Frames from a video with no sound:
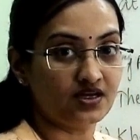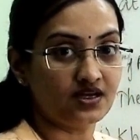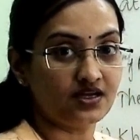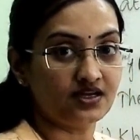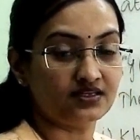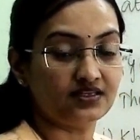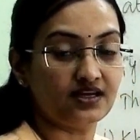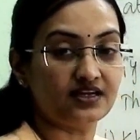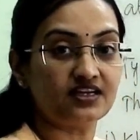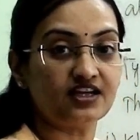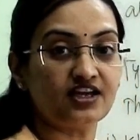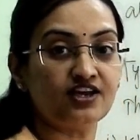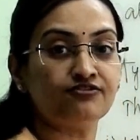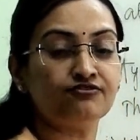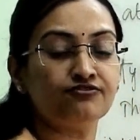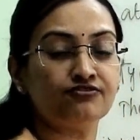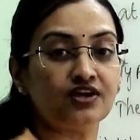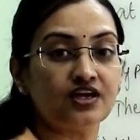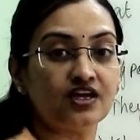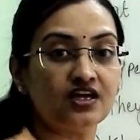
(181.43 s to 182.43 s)
that
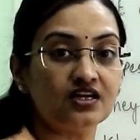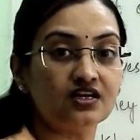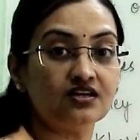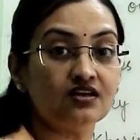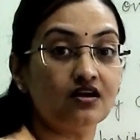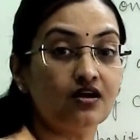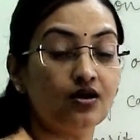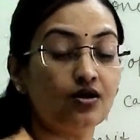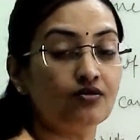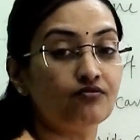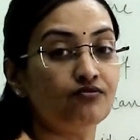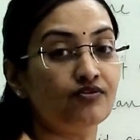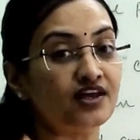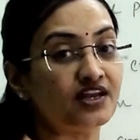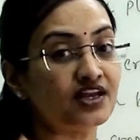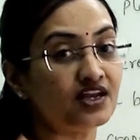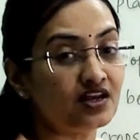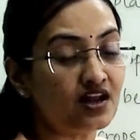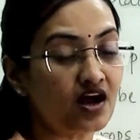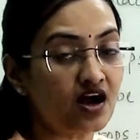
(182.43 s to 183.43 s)
if in a
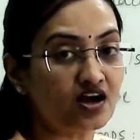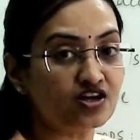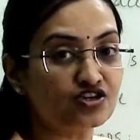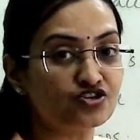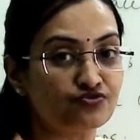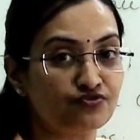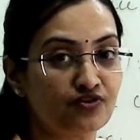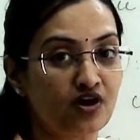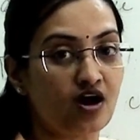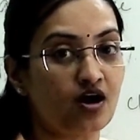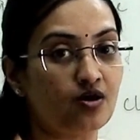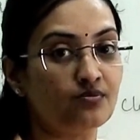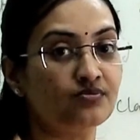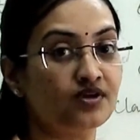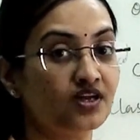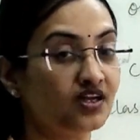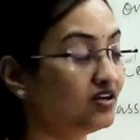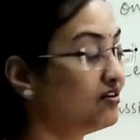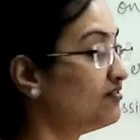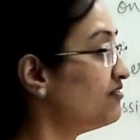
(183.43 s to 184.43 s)
very large farm,
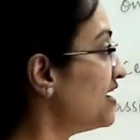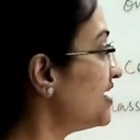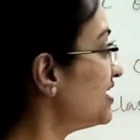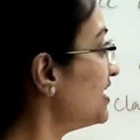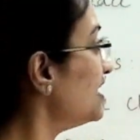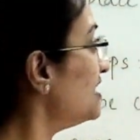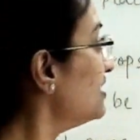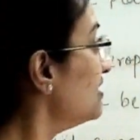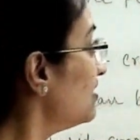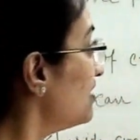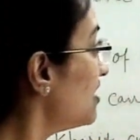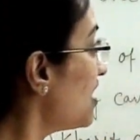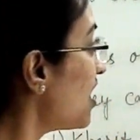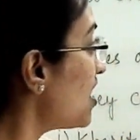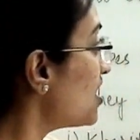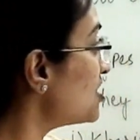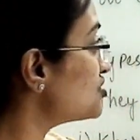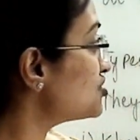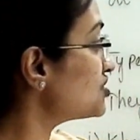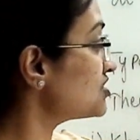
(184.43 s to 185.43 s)
in a very
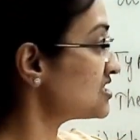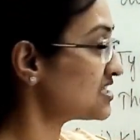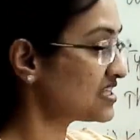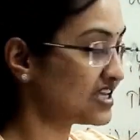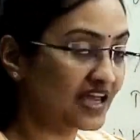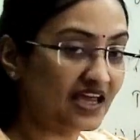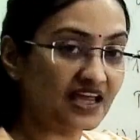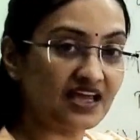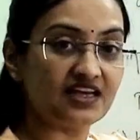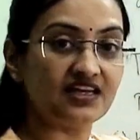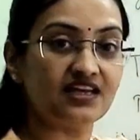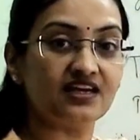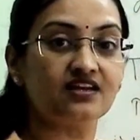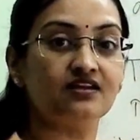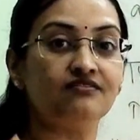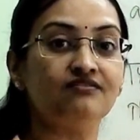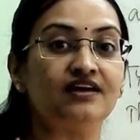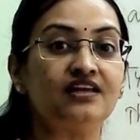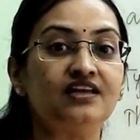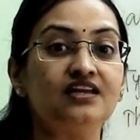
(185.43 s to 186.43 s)
large scale, in a
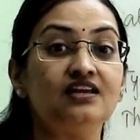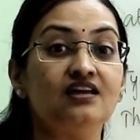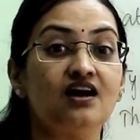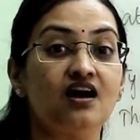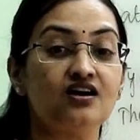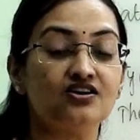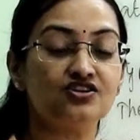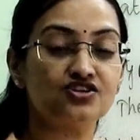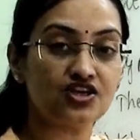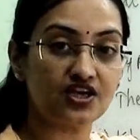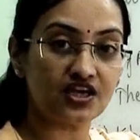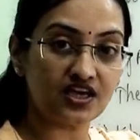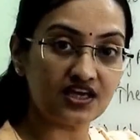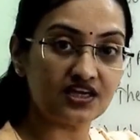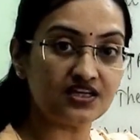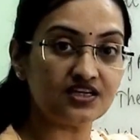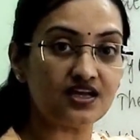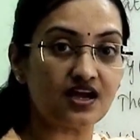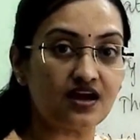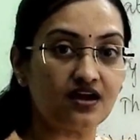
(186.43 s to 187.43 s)
very large
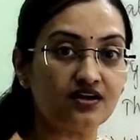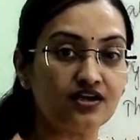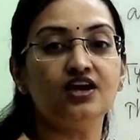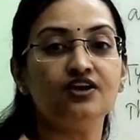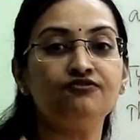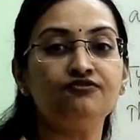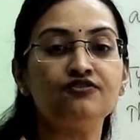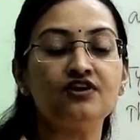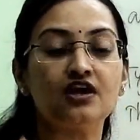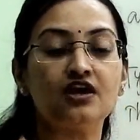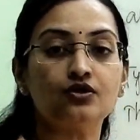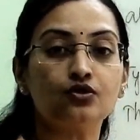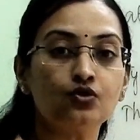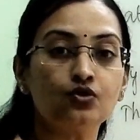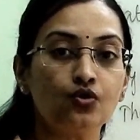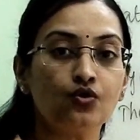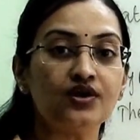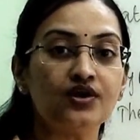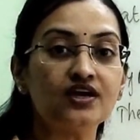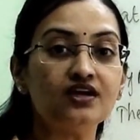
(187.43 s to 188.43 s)
area, if we are
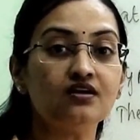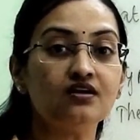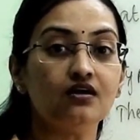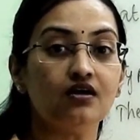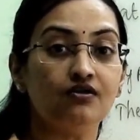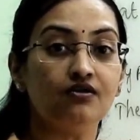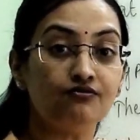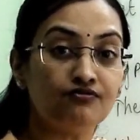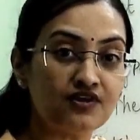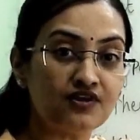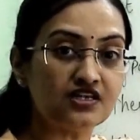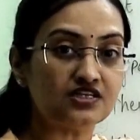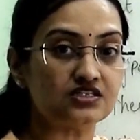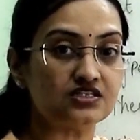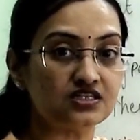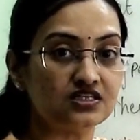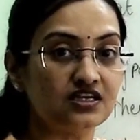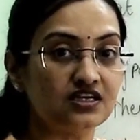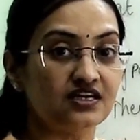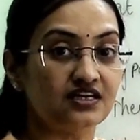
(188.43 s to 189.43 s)
growing a wheat,
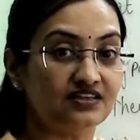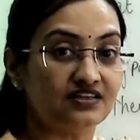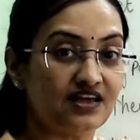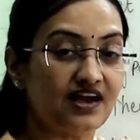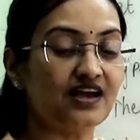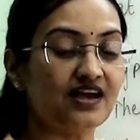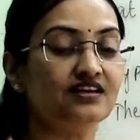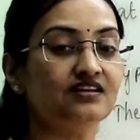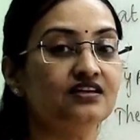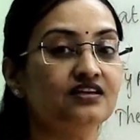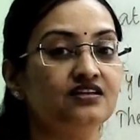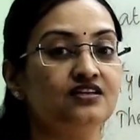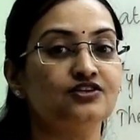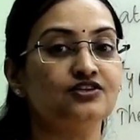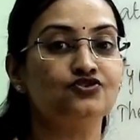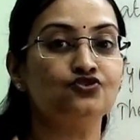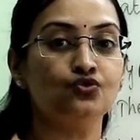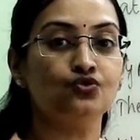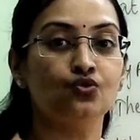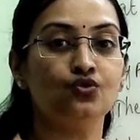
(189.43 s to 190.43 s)
then it is
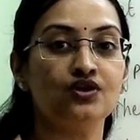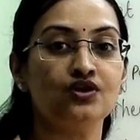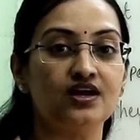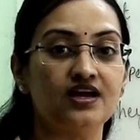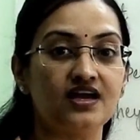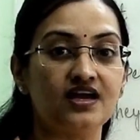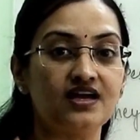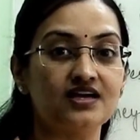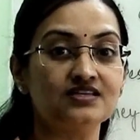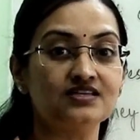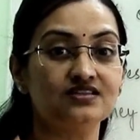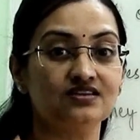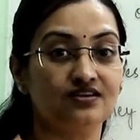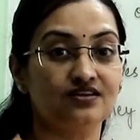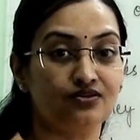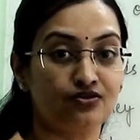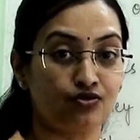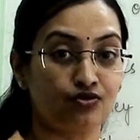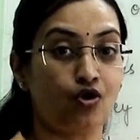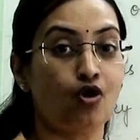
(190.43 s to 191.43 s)
known as
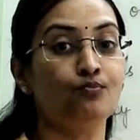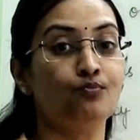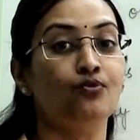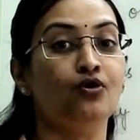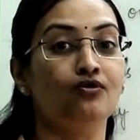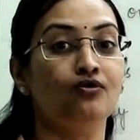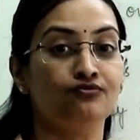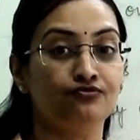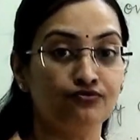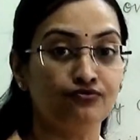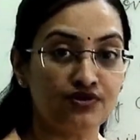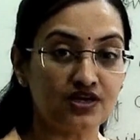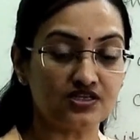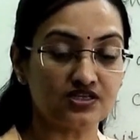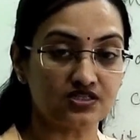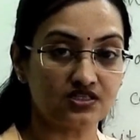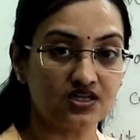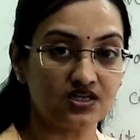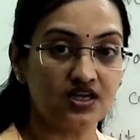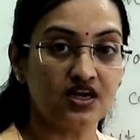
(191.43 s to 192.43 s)
crop of
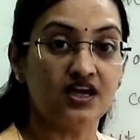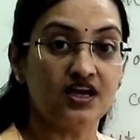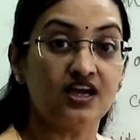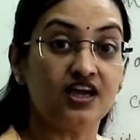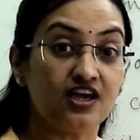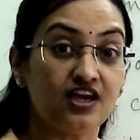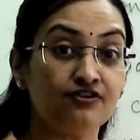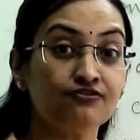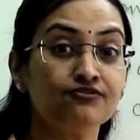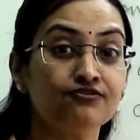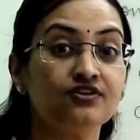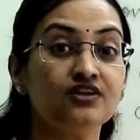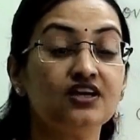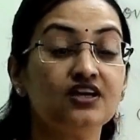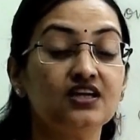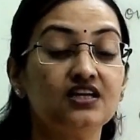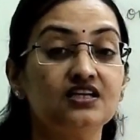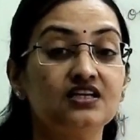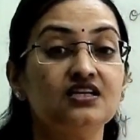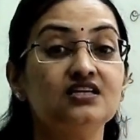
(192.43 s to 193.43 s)
wheat. If
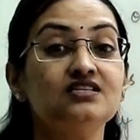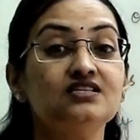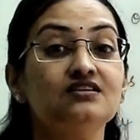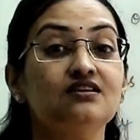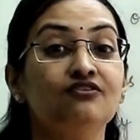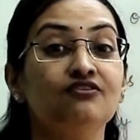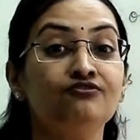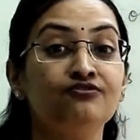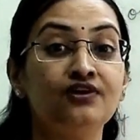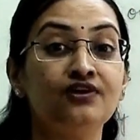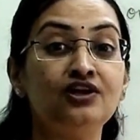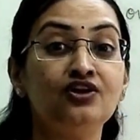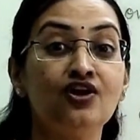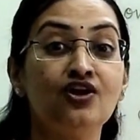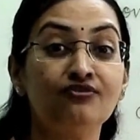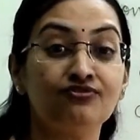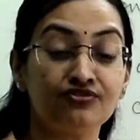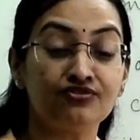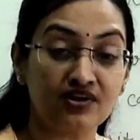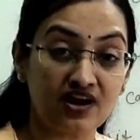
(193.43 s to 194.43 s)
it is a field
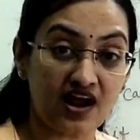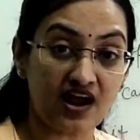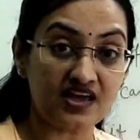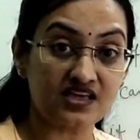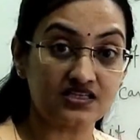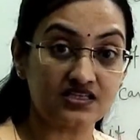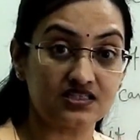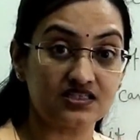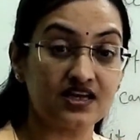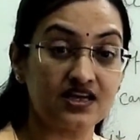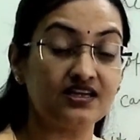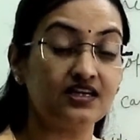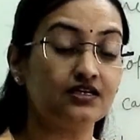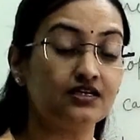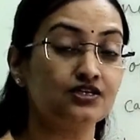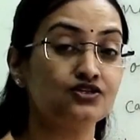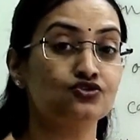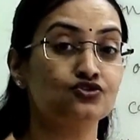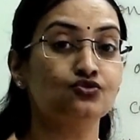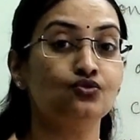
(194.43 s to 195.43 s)
of rice, then it
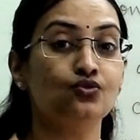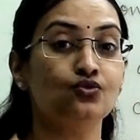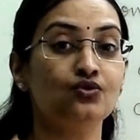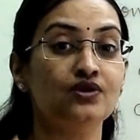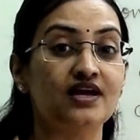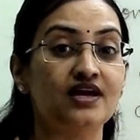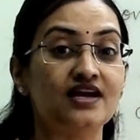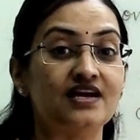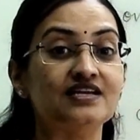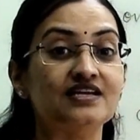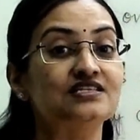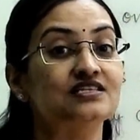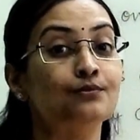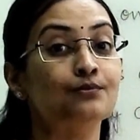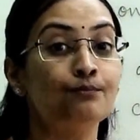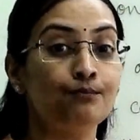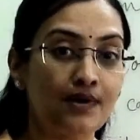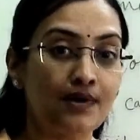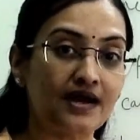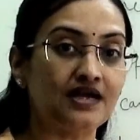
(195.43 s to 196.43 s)
is known as
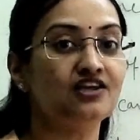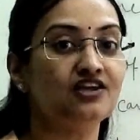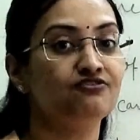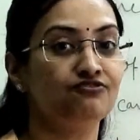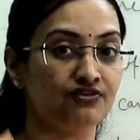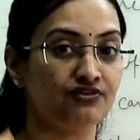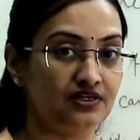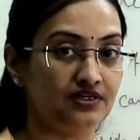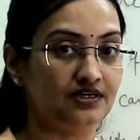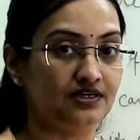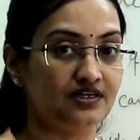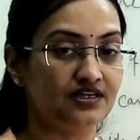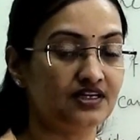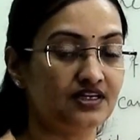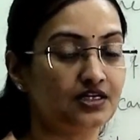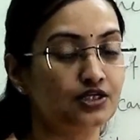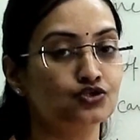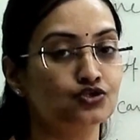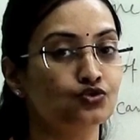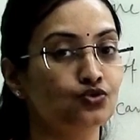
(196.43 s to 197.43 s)
paddy field. It
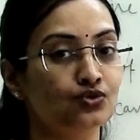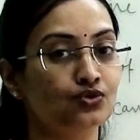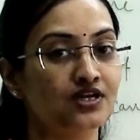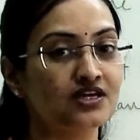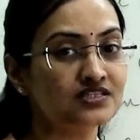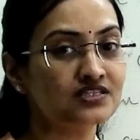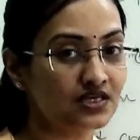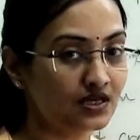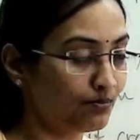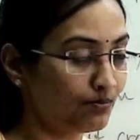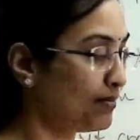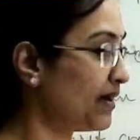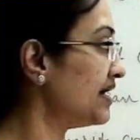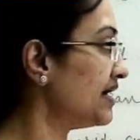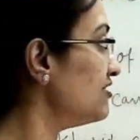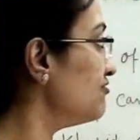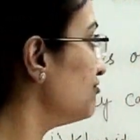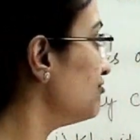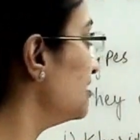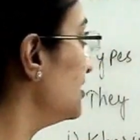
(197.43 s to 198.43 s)
is known as paddy
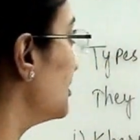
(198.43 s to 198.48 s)
field.